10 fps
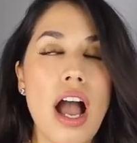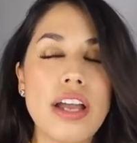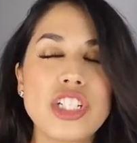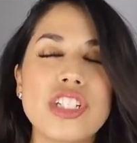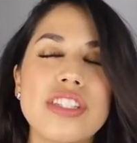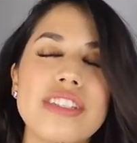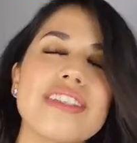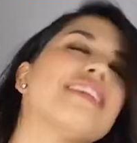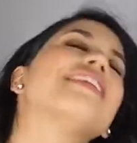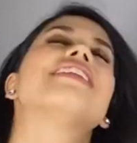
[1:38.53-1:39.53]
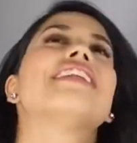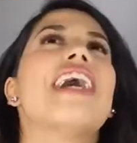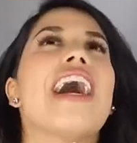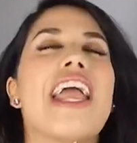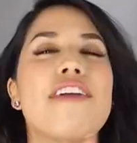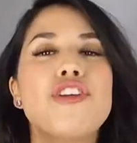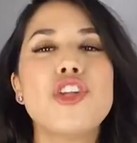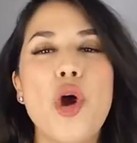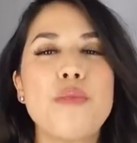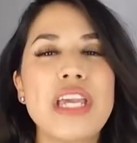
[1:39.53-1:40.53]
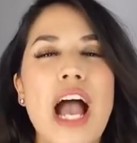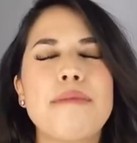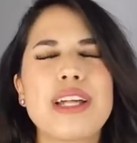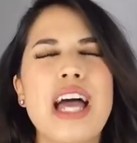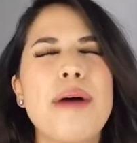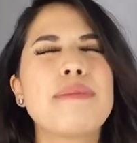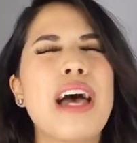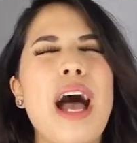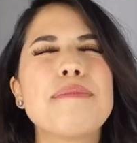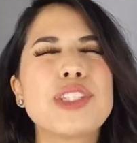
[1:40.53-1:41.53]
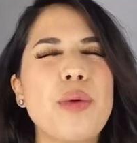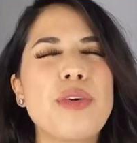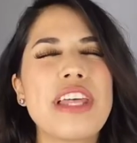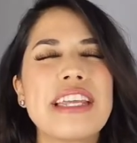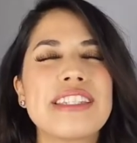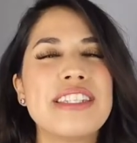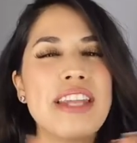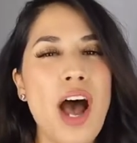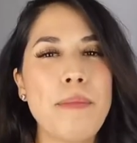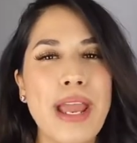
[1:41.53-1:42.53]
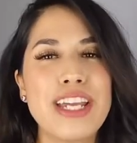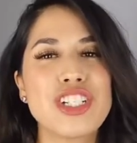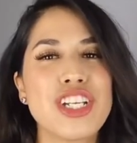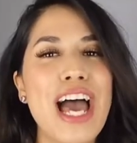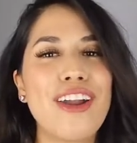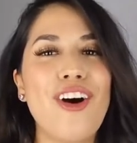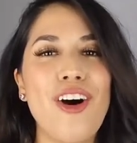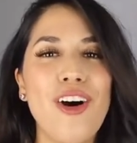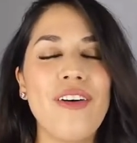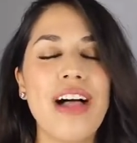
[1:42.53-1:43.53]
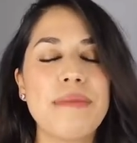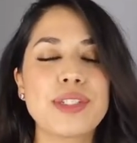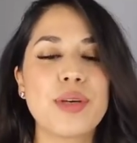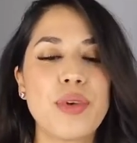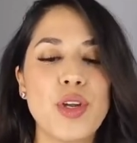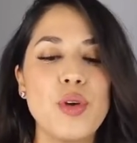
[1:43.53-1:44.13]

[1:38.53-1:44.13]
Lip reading: if you know me, I'm someone that is not patient at all. I'm someone who